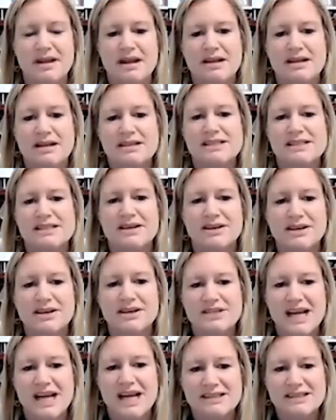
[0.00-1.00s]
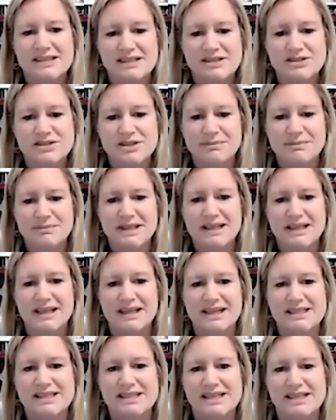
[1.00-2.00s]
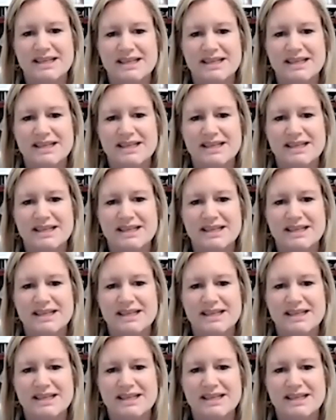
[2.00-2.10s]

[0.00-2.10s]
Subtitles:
Stereotactic treatment, like I said,